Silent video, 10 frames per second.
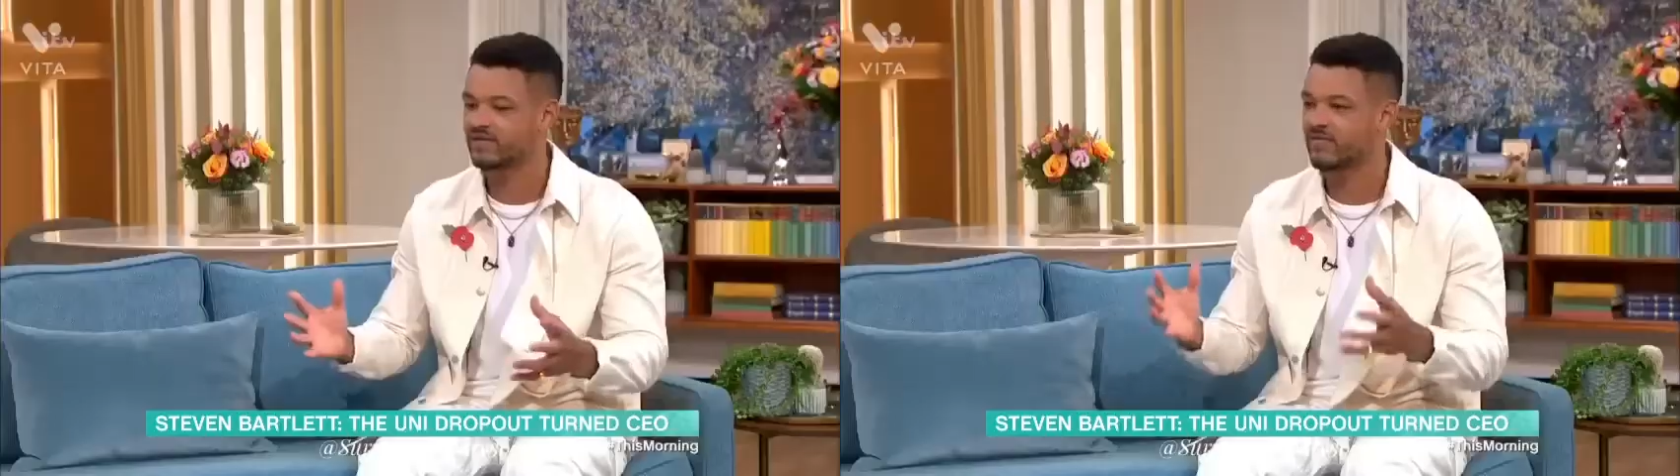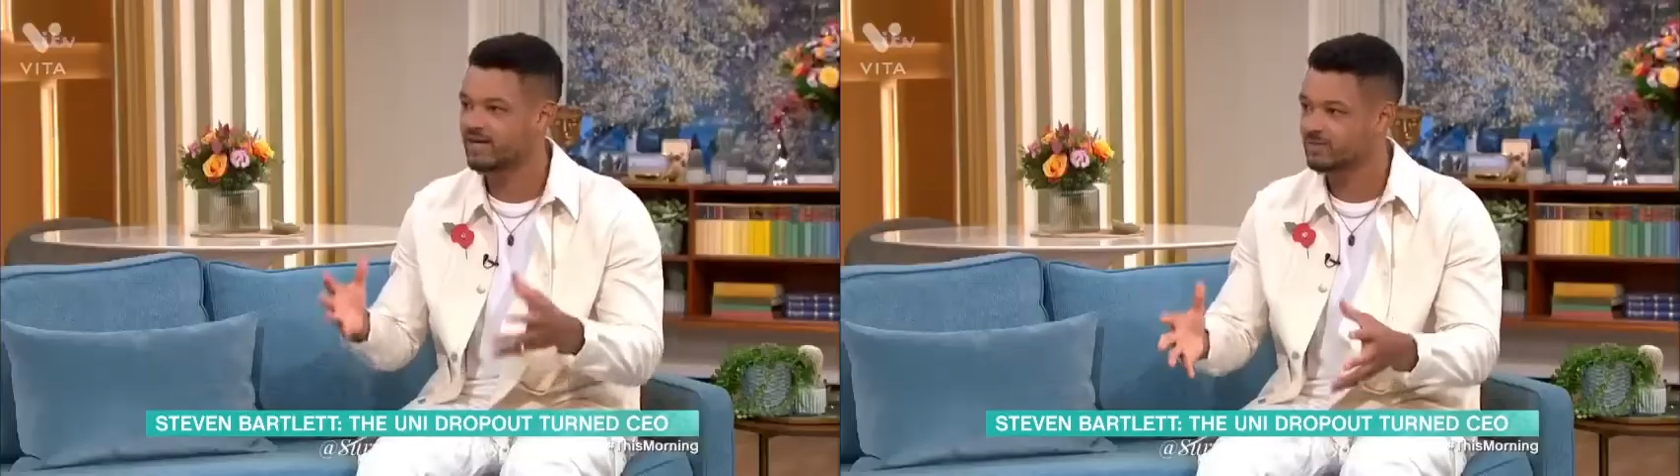
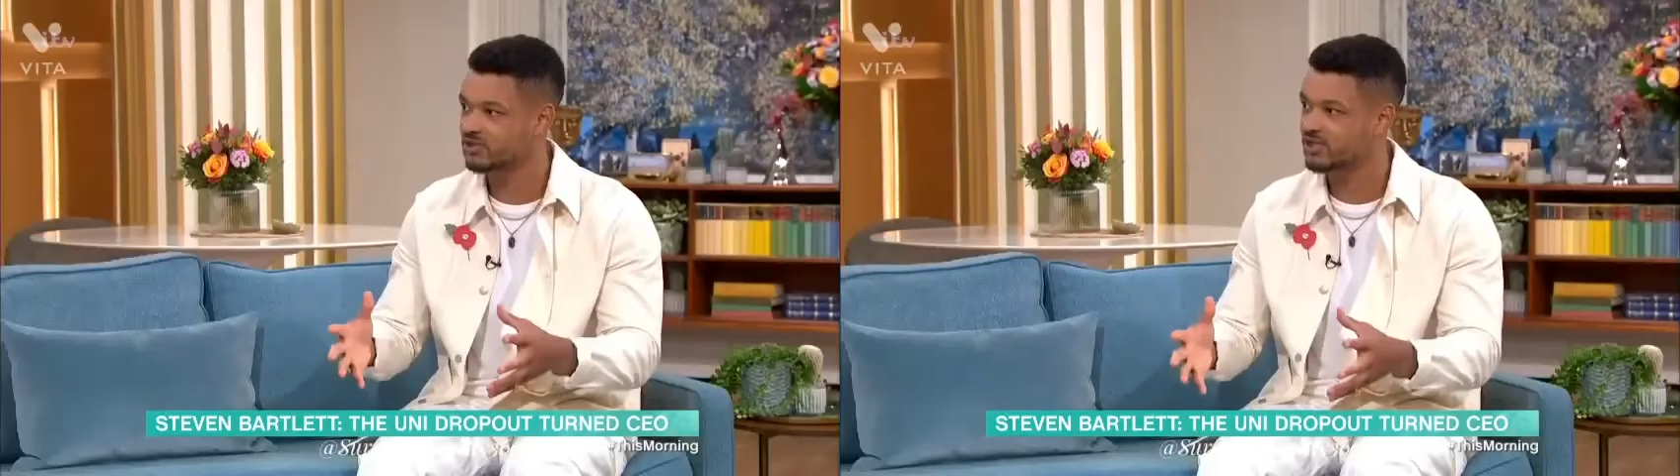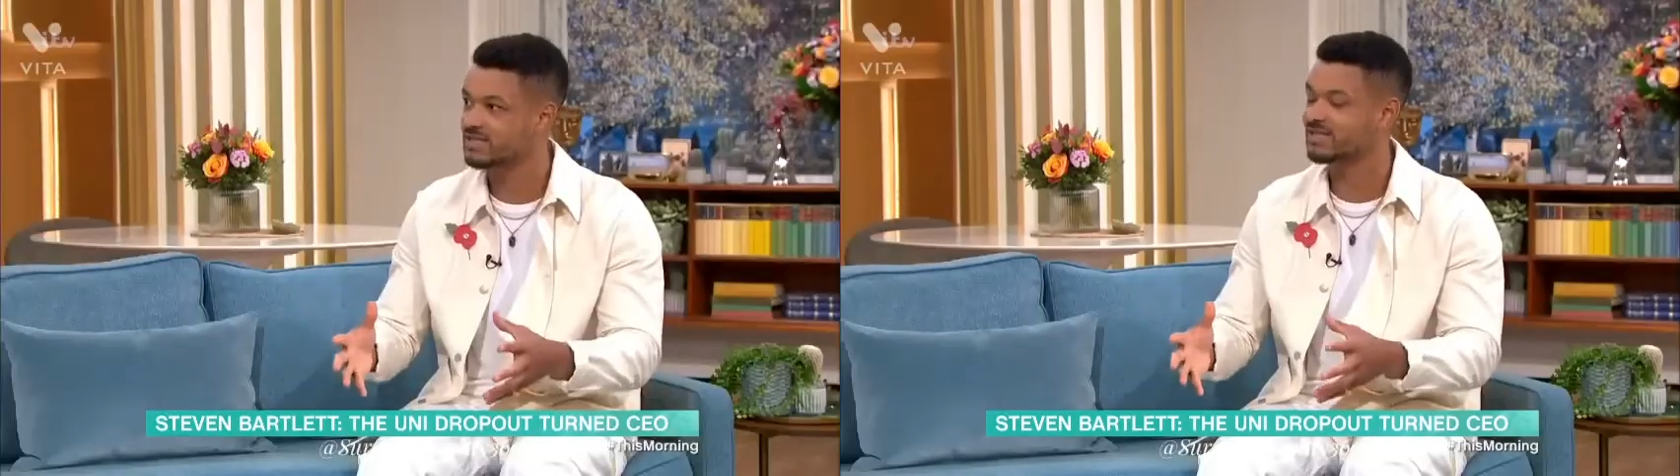vending
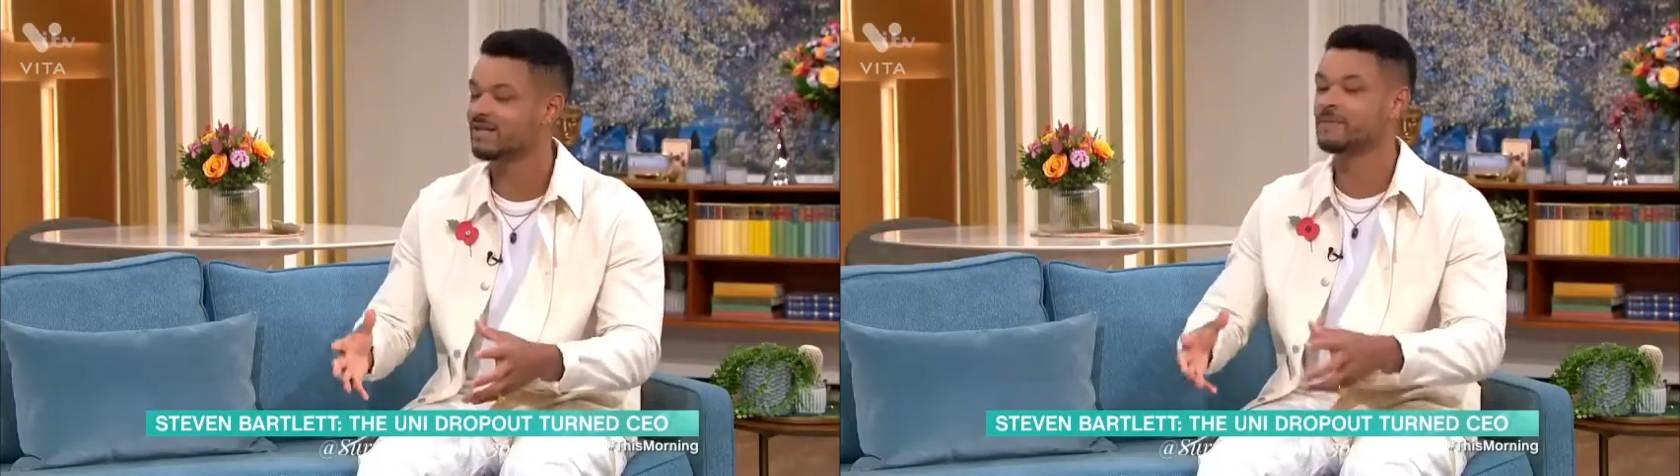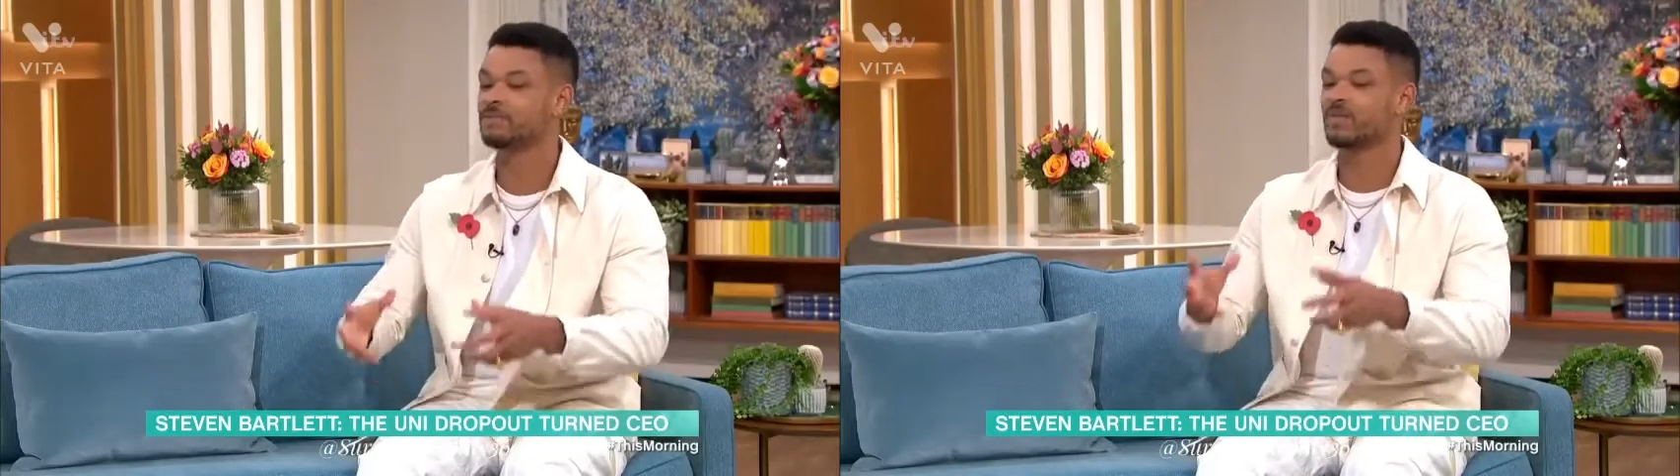machines, and
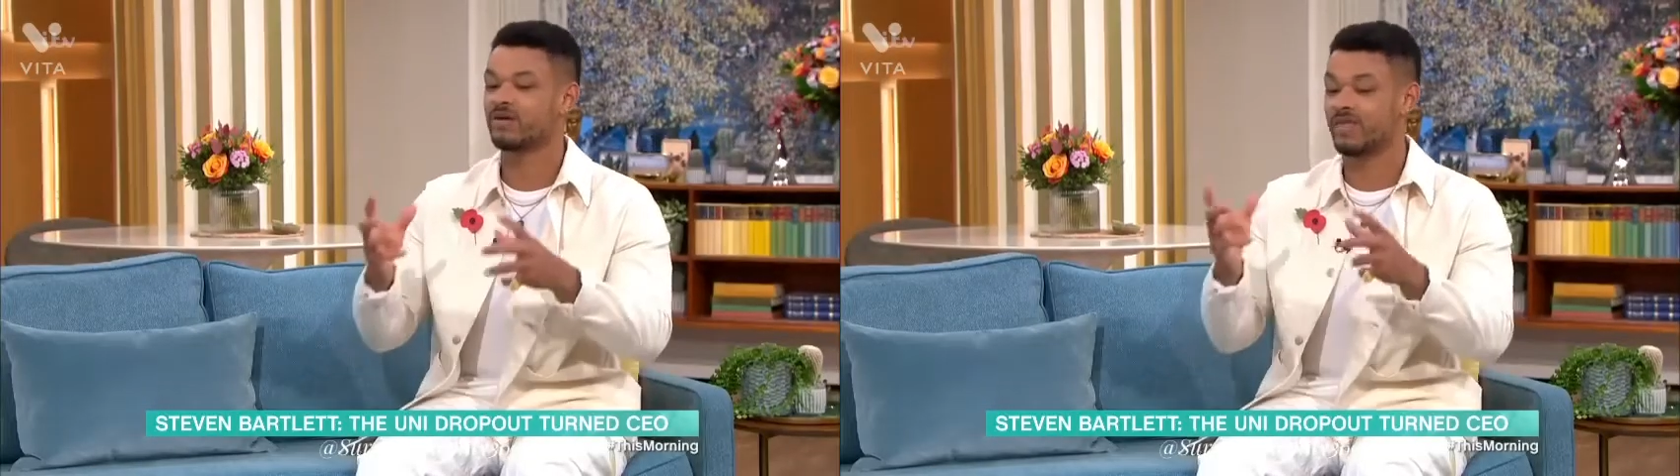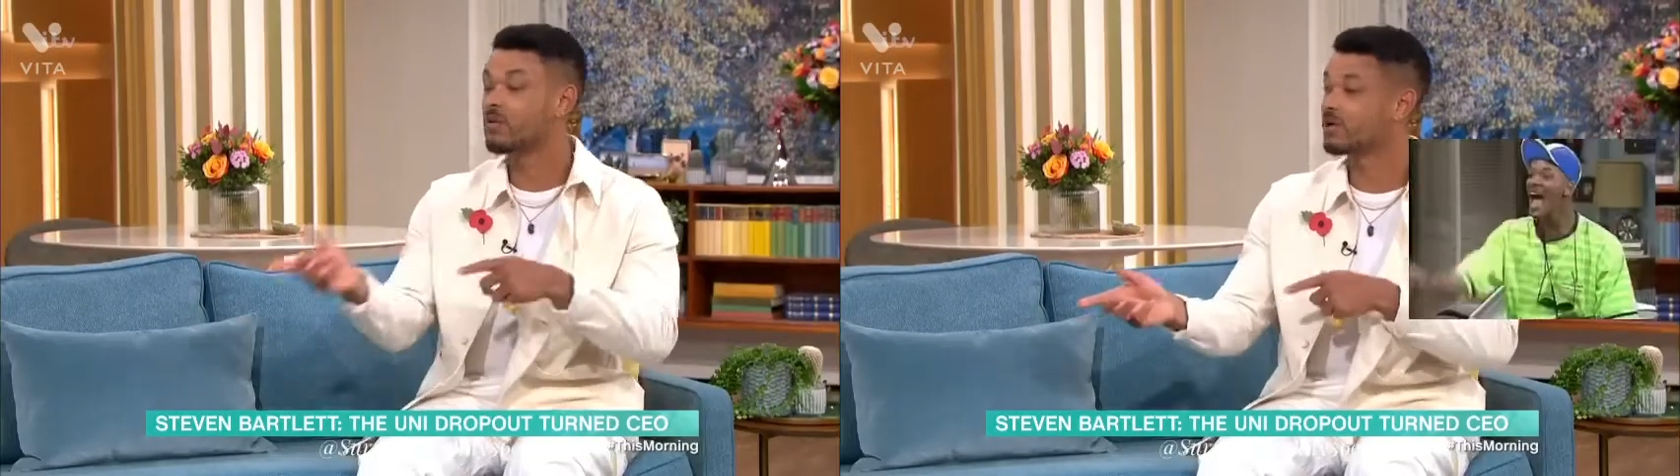
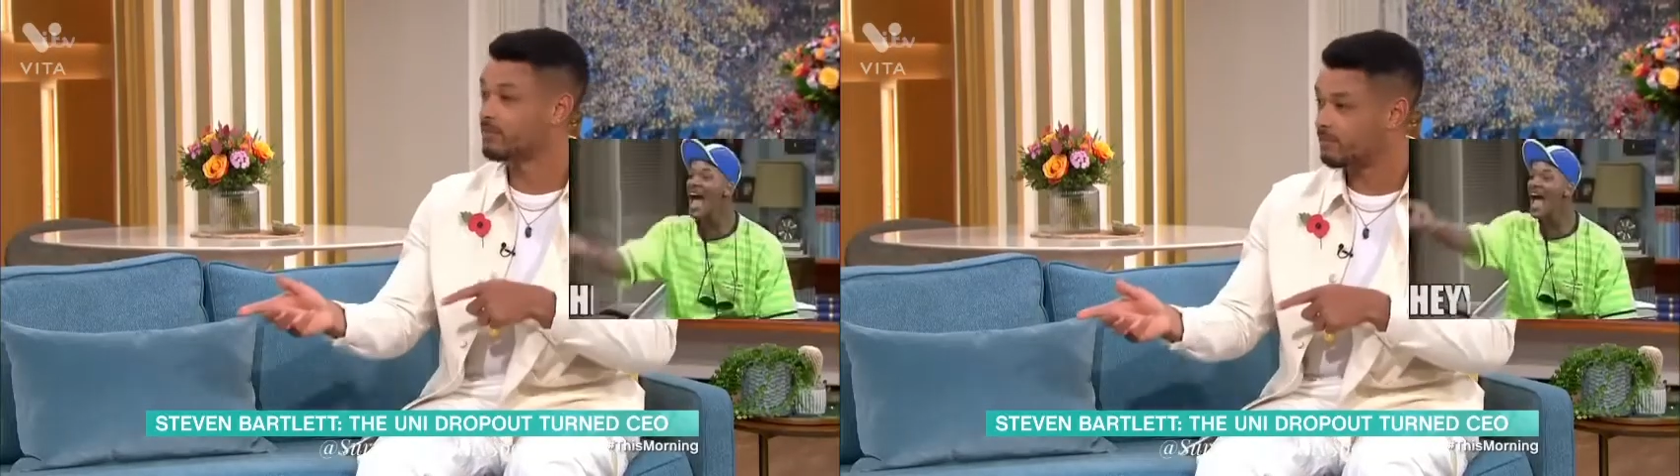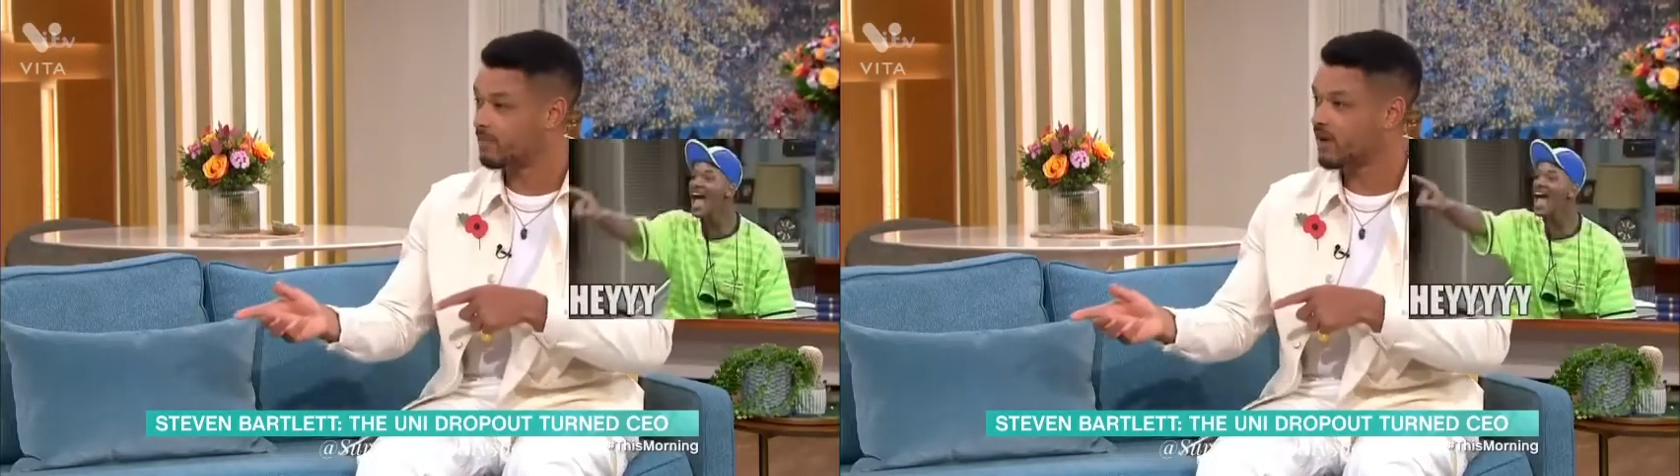they were going to
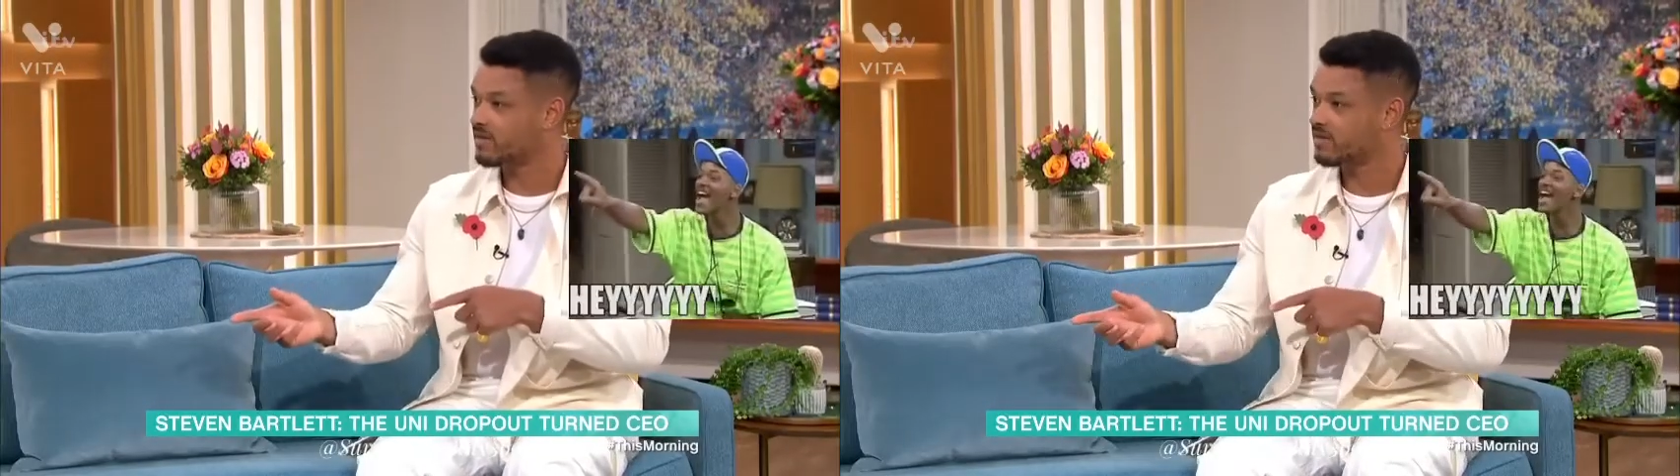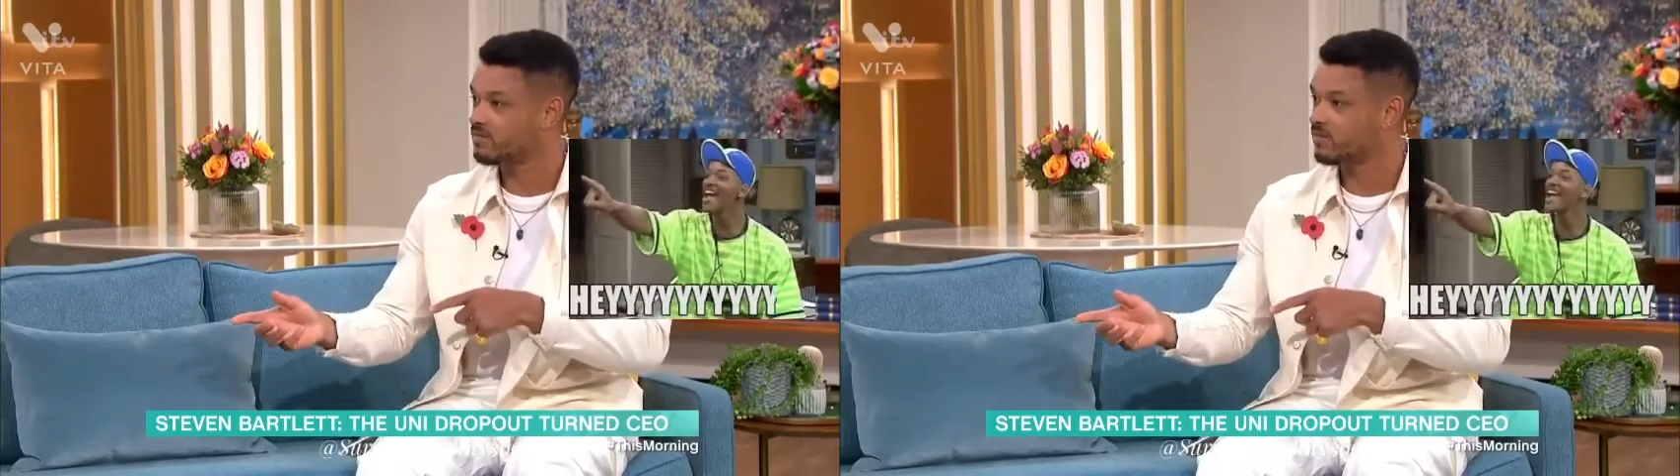buy them.